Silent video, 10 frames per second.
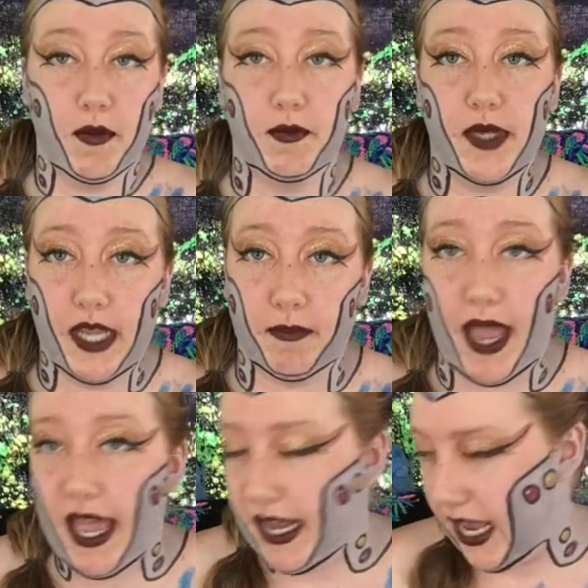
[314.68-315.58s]
being
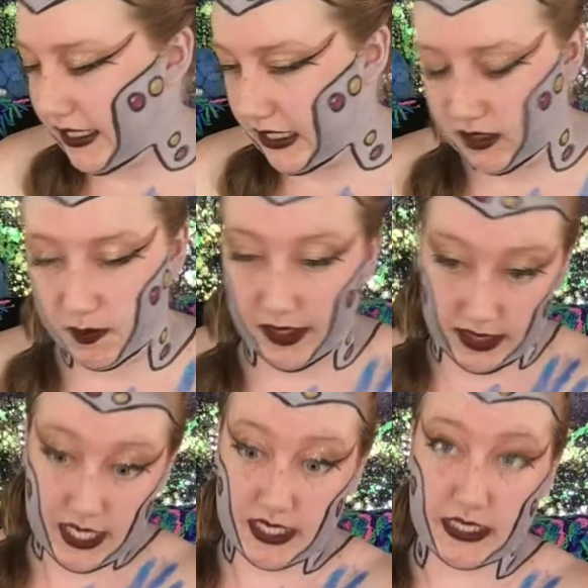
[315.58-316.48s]
badasses, but
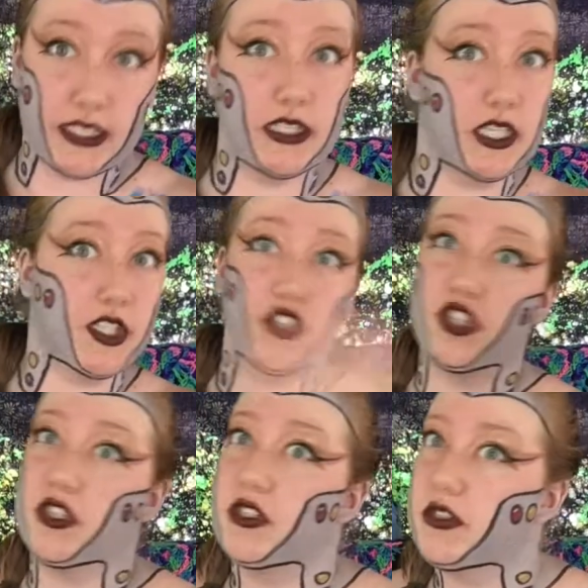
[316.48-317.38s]
this is
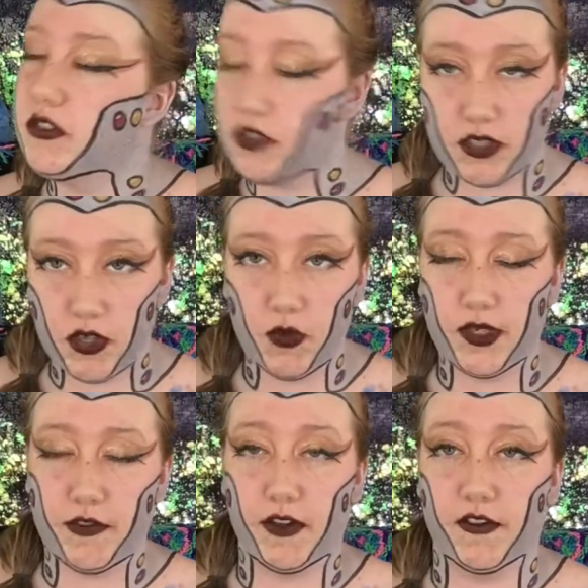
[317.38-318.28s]
just so
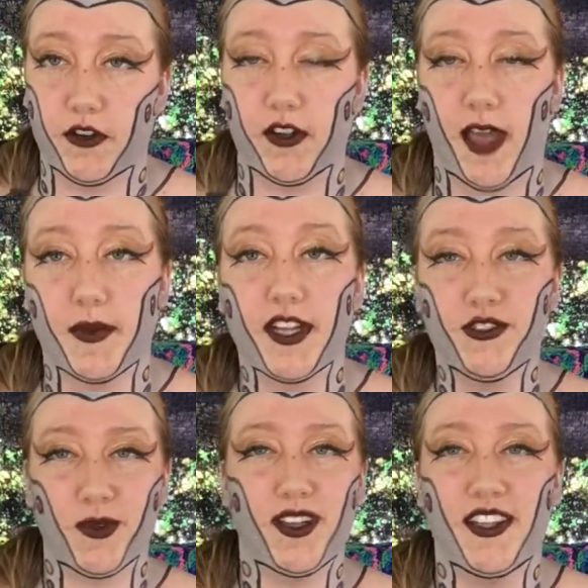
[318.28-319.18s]
different for them, and it's
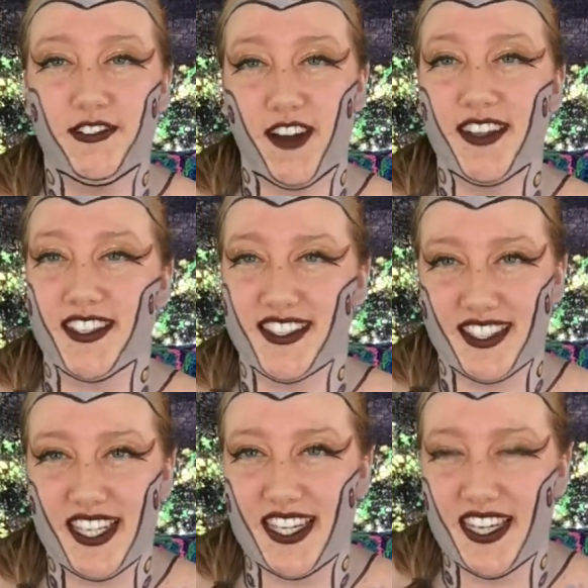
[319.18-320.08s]
really fun to
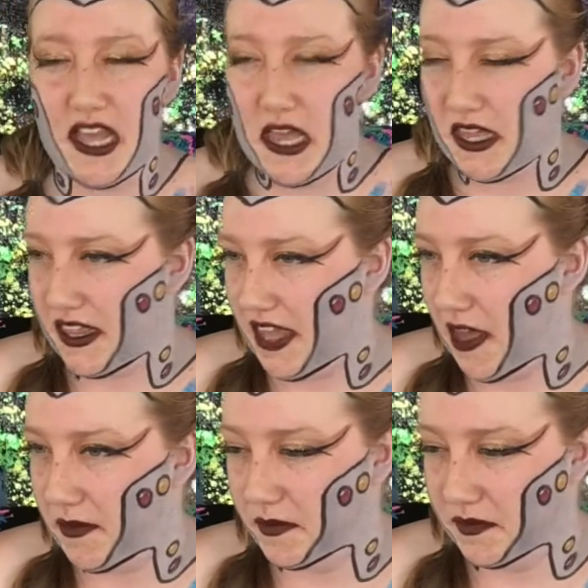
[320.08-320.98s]
see
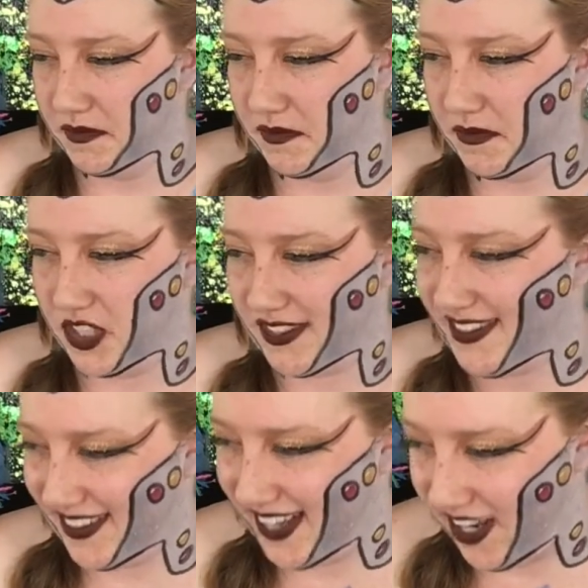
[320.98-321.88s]
them
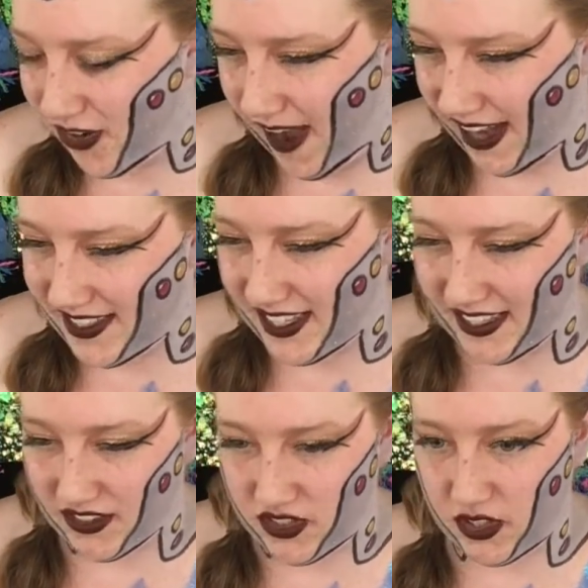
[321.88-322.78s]
just
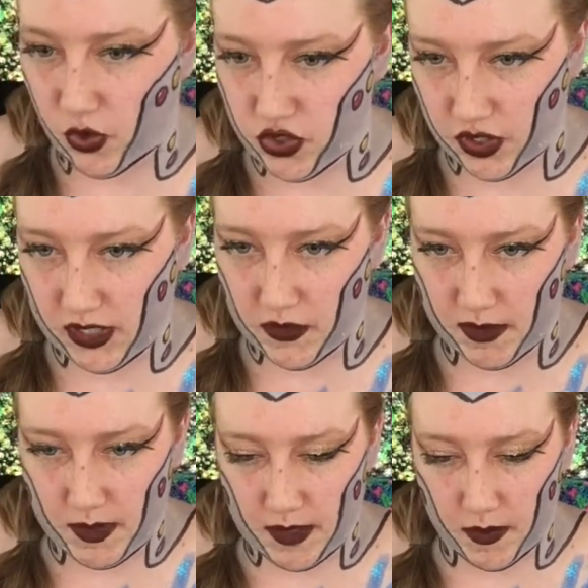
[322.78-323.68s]
interacting socially with
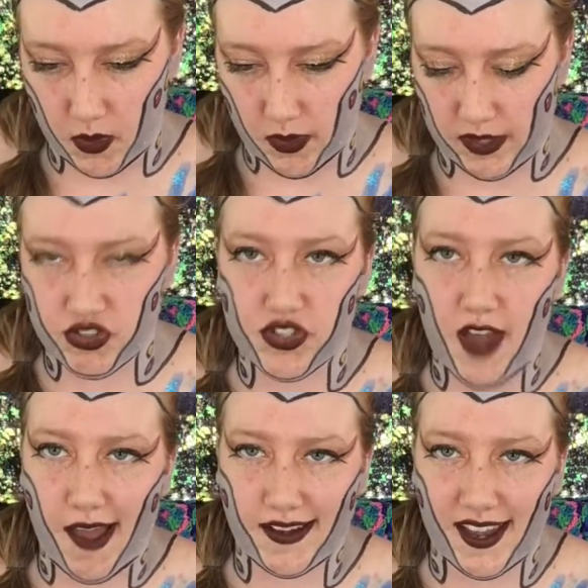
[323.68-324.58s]
people and just
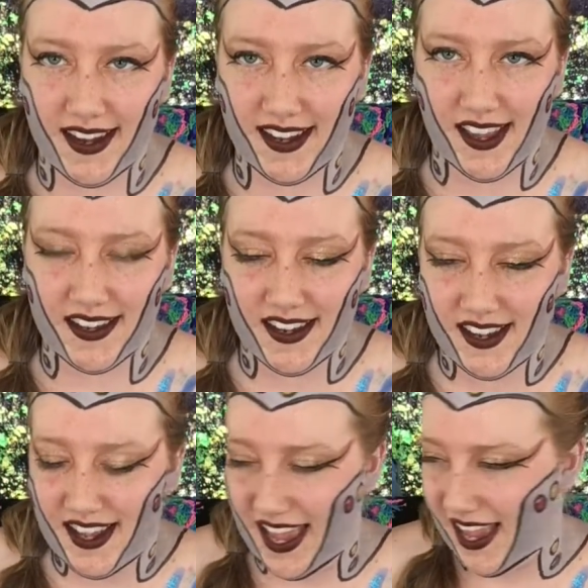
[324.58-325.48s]
not getting it,
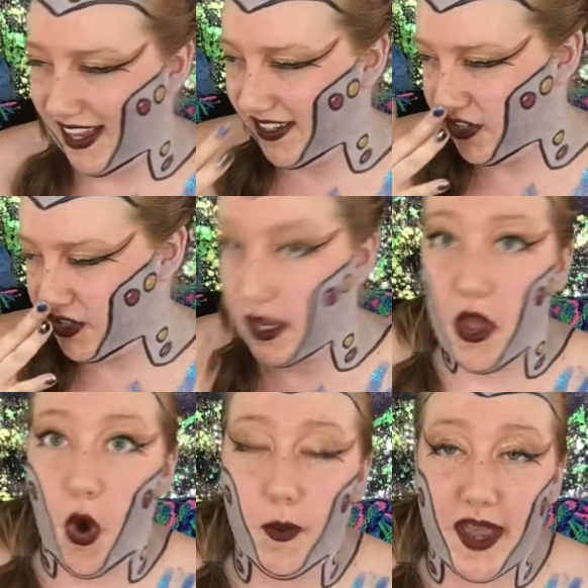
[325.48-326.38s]
and just
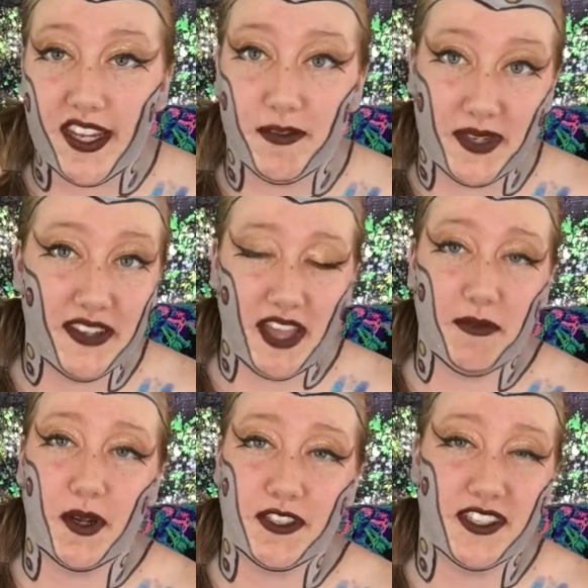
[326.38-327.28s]
Omega being that
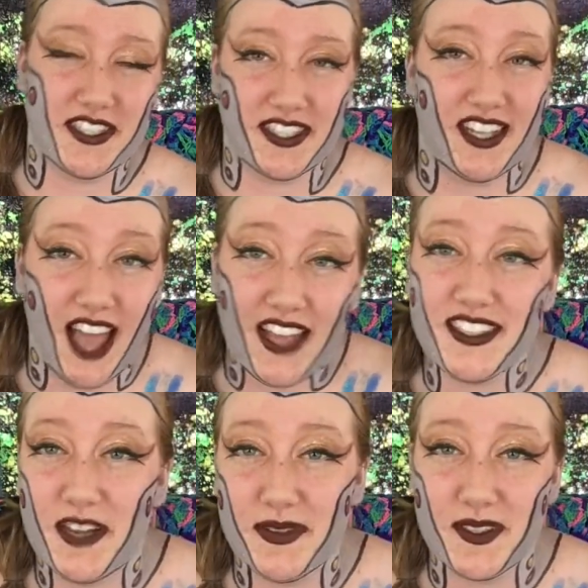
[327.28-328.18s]
person, because in the last
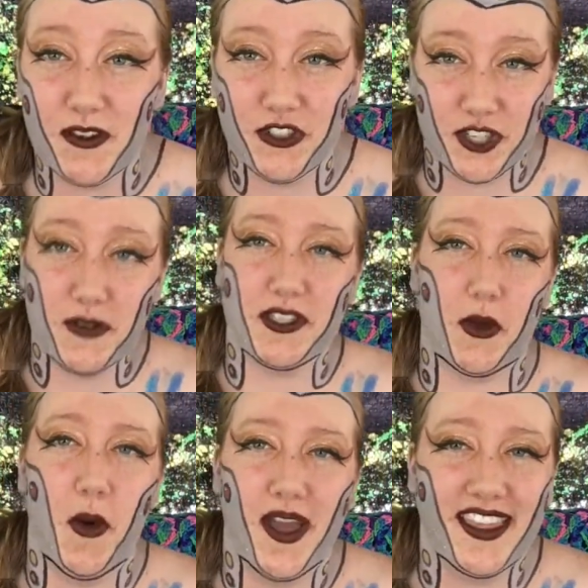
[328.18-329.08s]
episode she was the
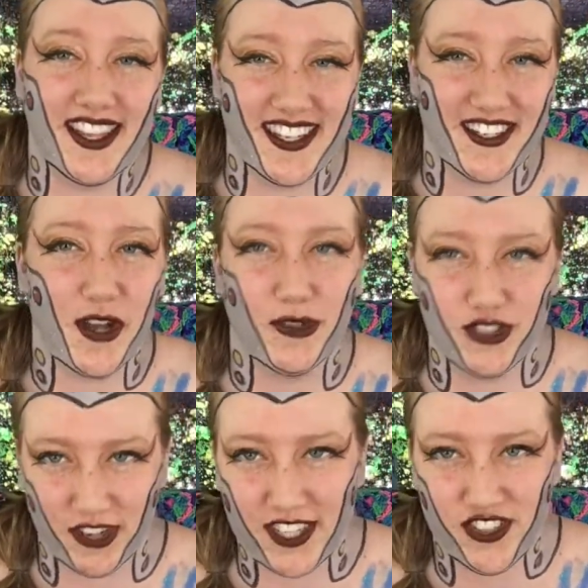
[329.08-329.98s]
one that didn't know
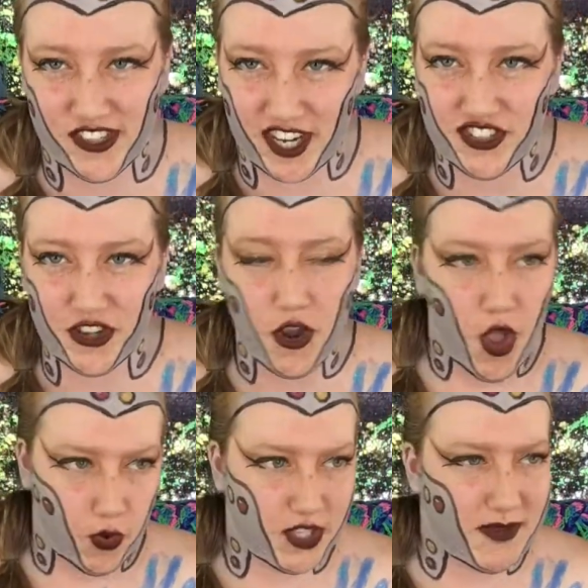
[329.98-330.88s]
stranger danger,
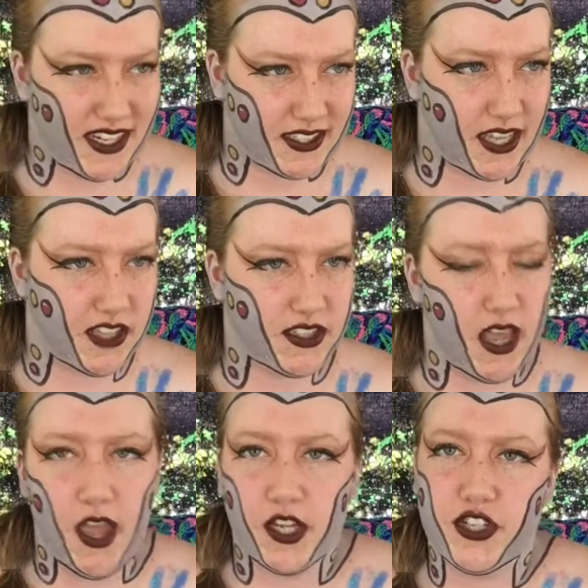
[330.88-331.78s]
which makes sense
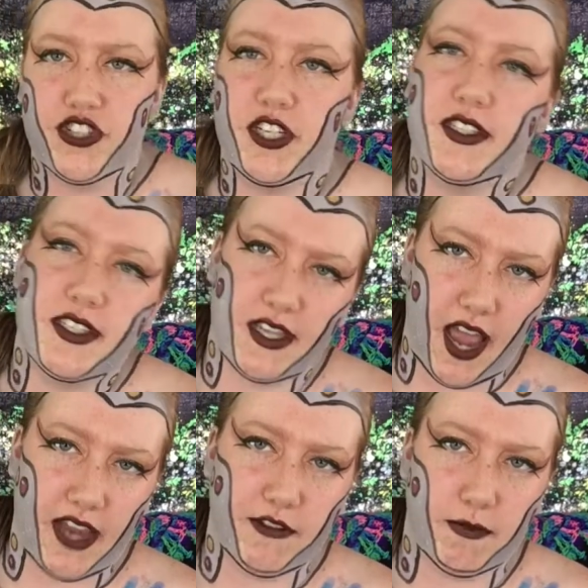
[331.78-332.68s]
because she's the
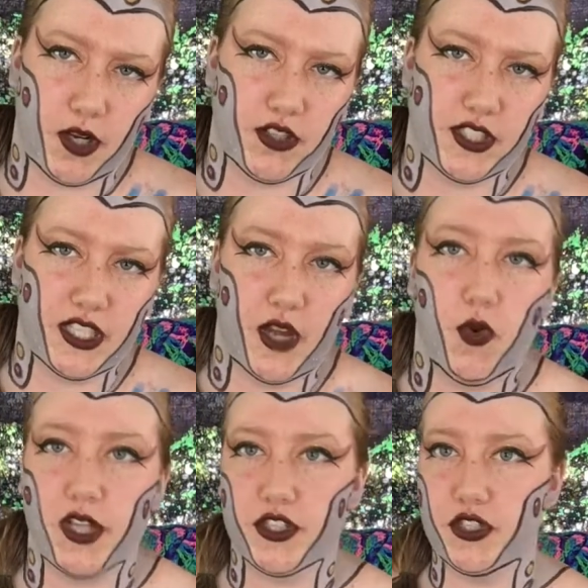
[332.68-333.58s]
kind of person that
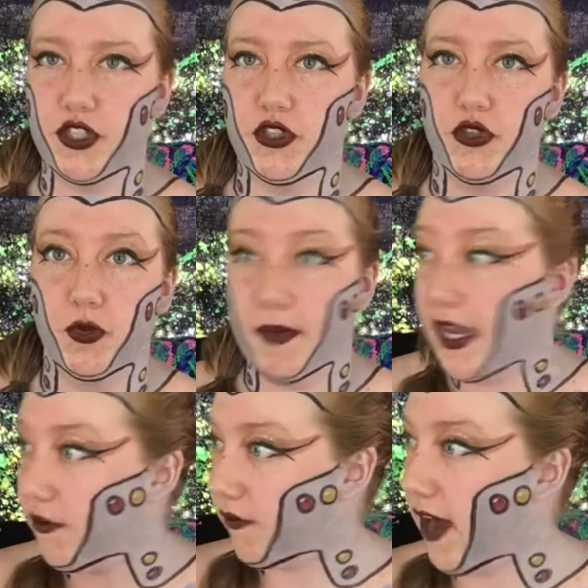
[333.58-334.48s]
wants to make
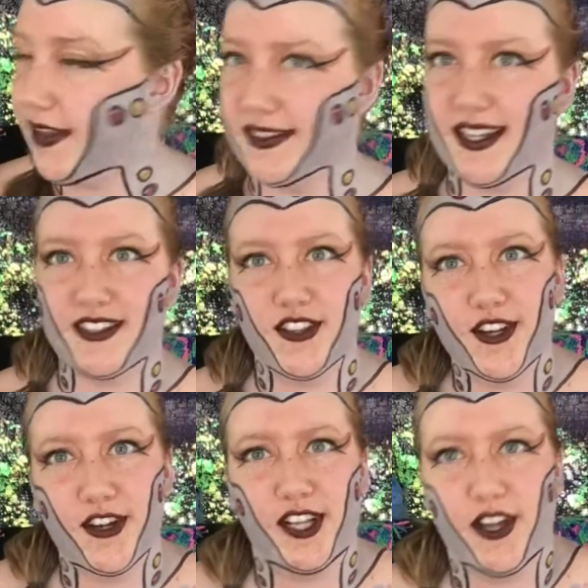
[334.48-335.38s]
friends. That's
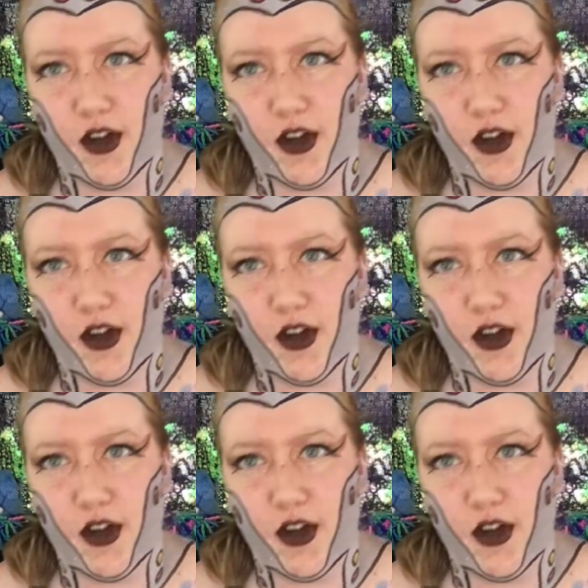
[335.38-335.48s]
literally